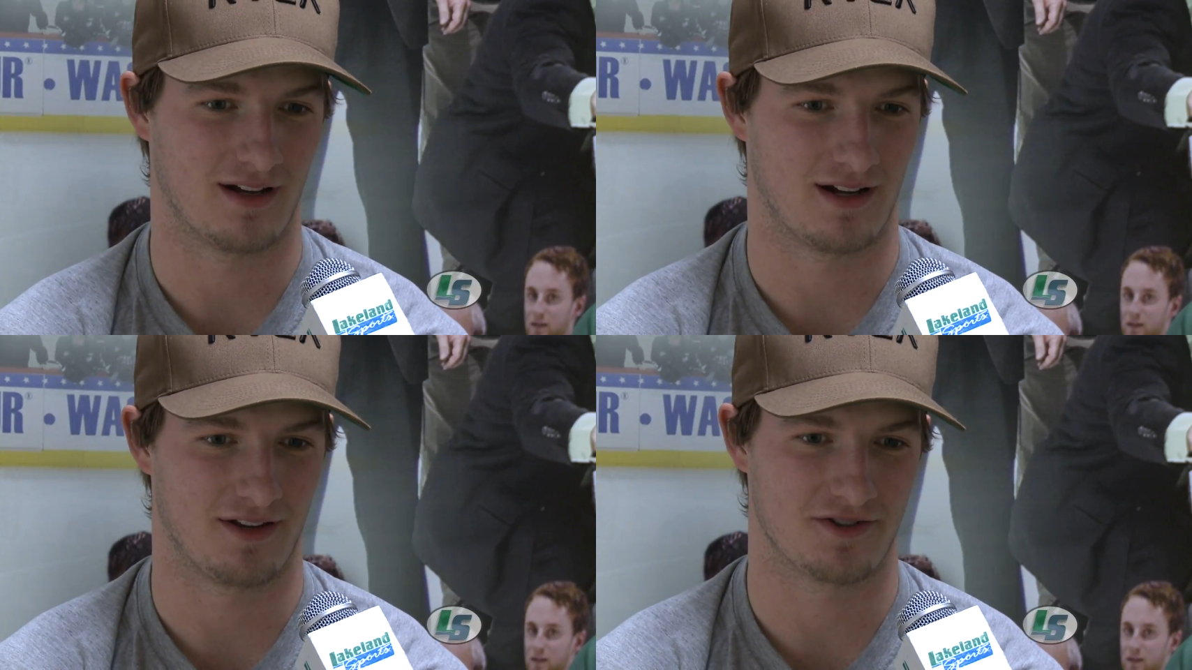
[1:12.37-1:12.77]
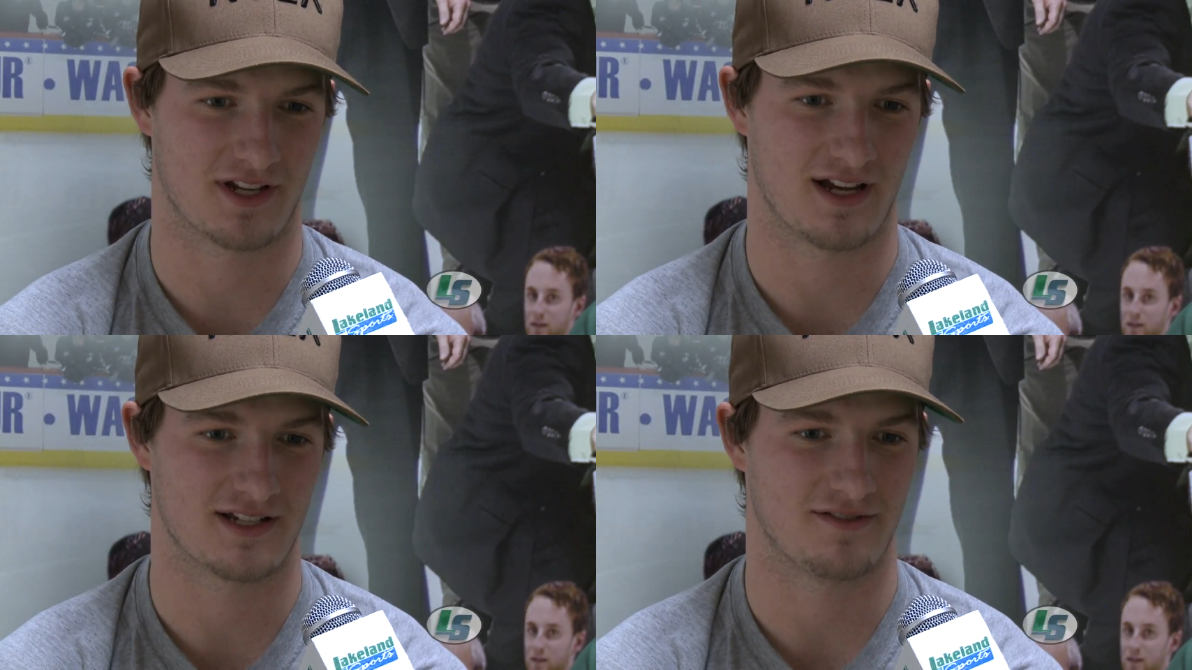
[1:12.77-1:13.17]
Speaker 1: Uh, those
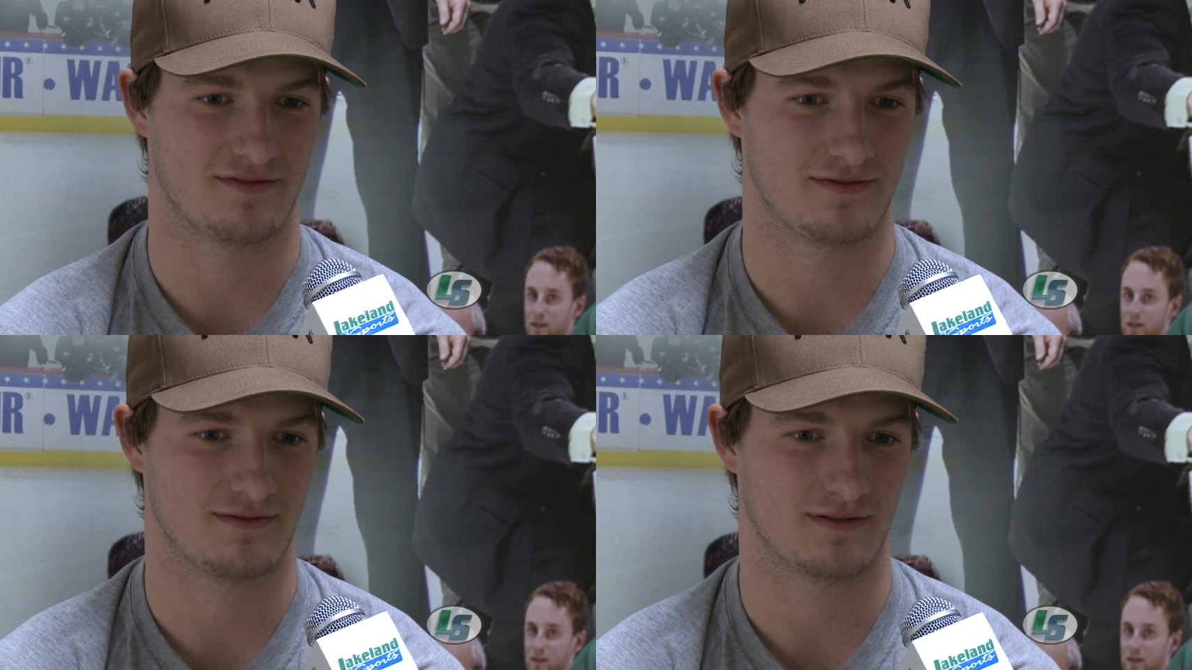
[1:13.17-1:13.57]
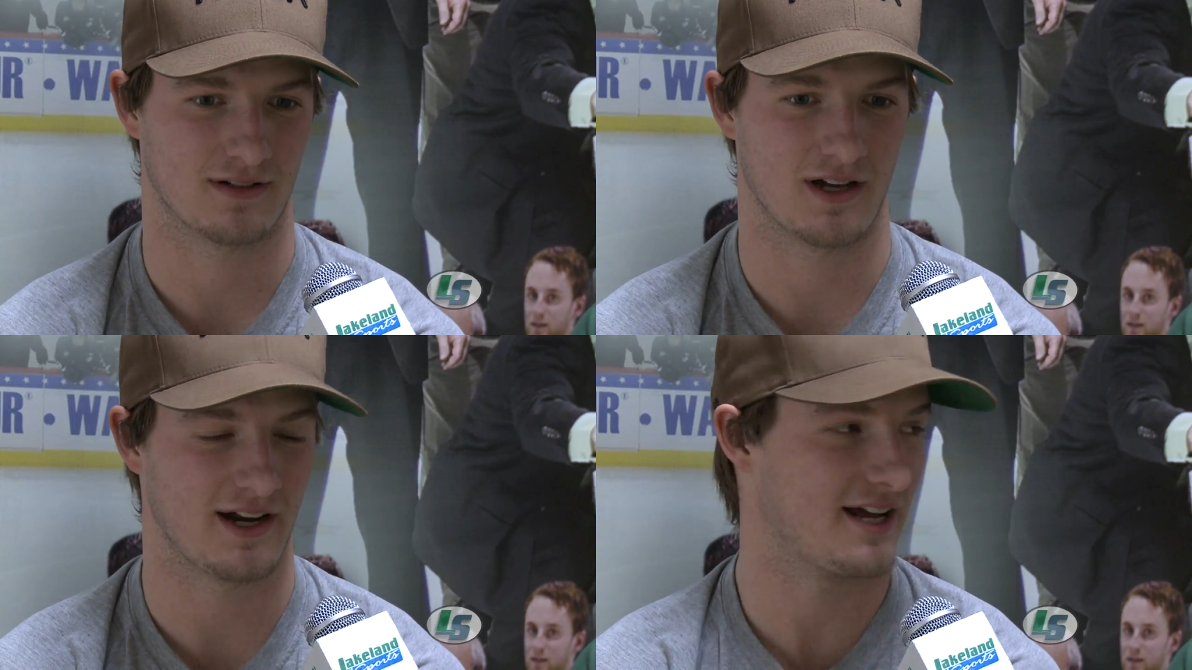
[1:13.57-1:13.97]
guys have
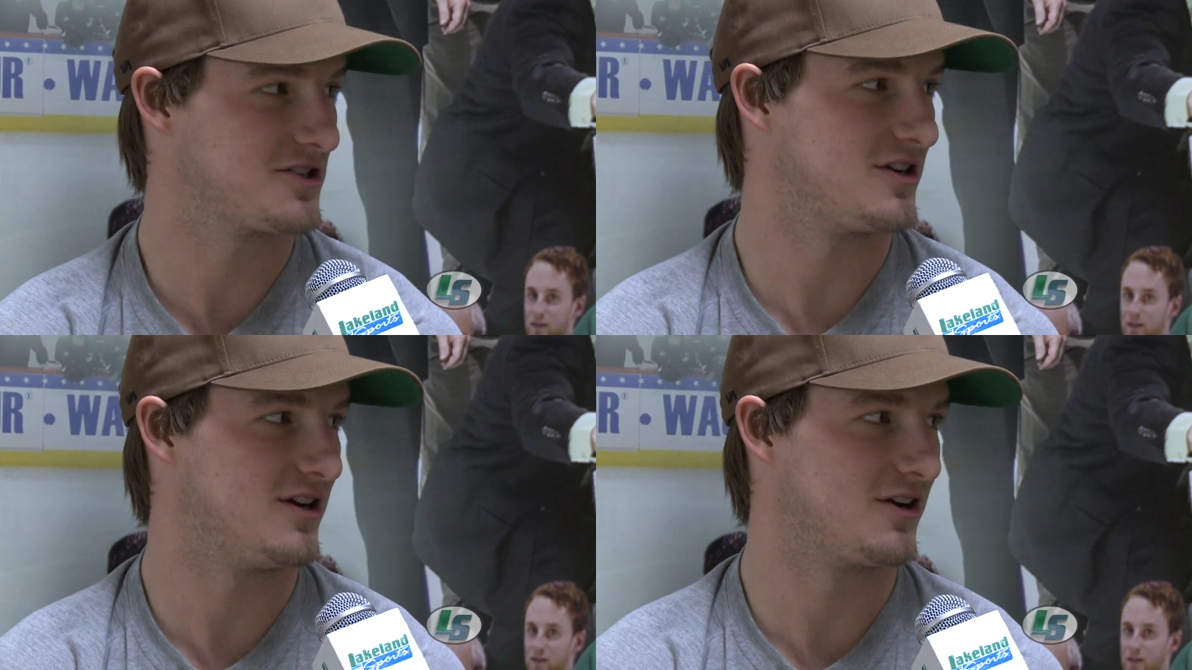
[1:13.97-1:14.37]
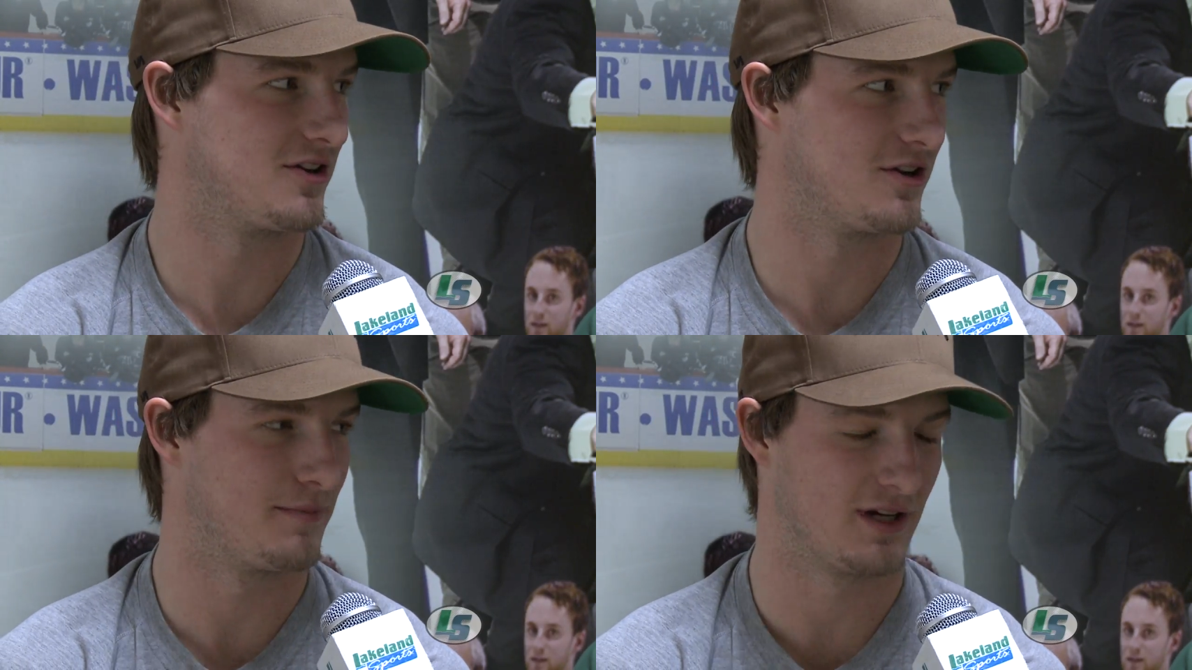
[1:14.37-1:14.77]
got an extra year under
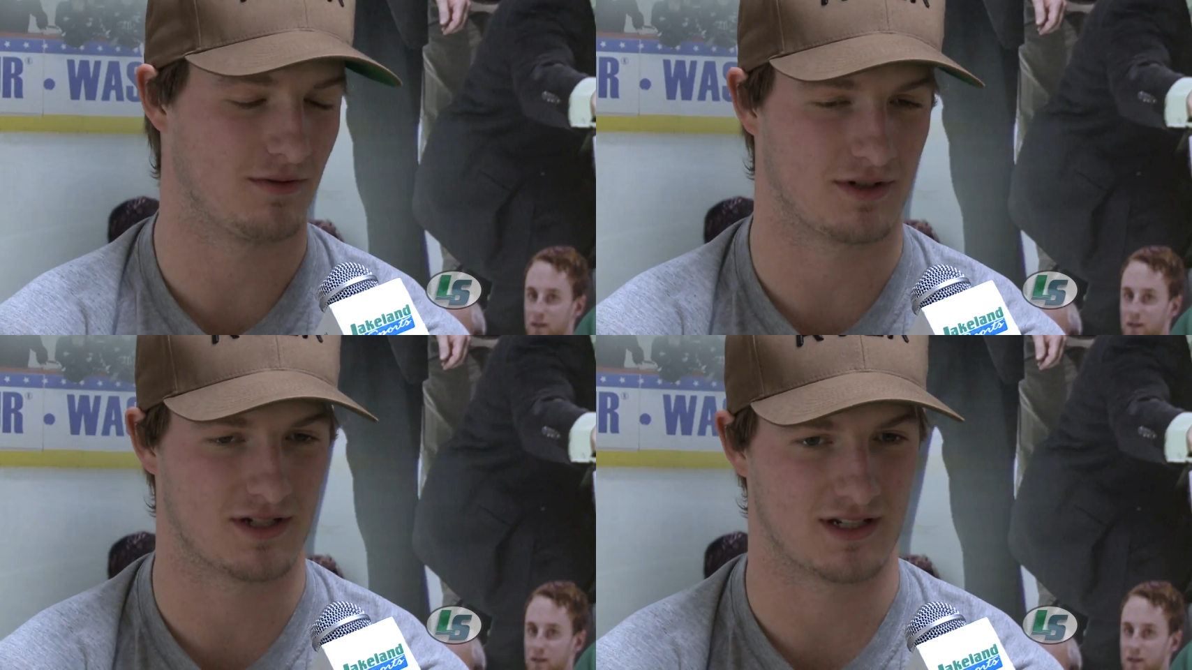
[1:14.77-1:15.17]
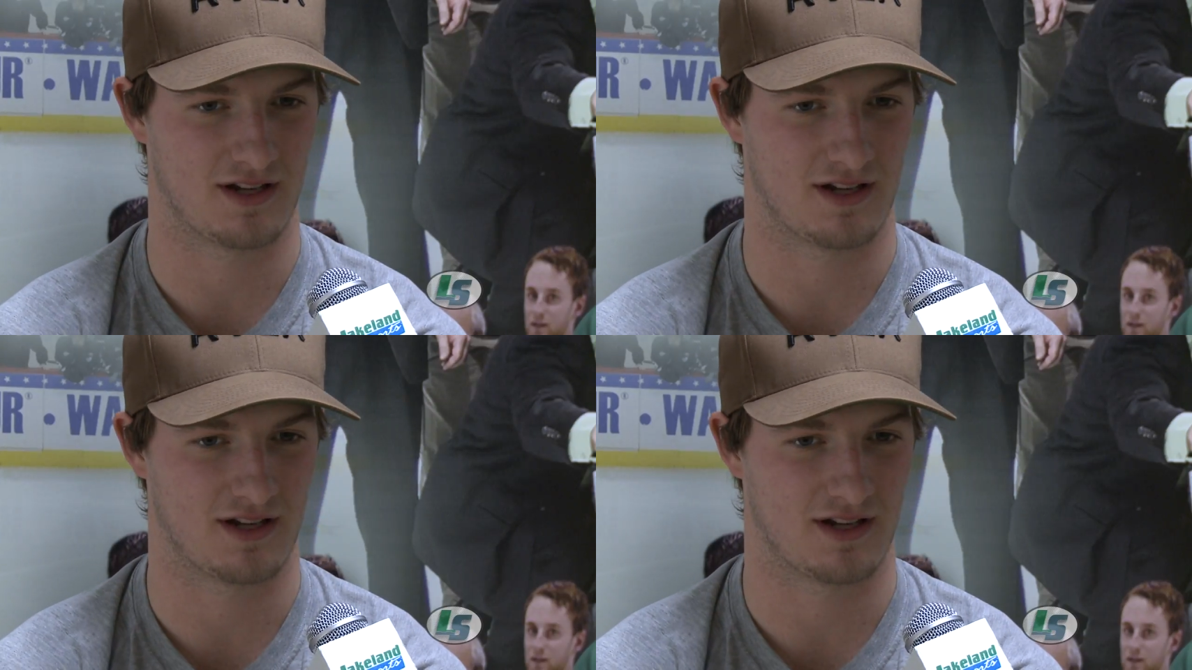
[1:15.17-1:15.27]
their belt, which has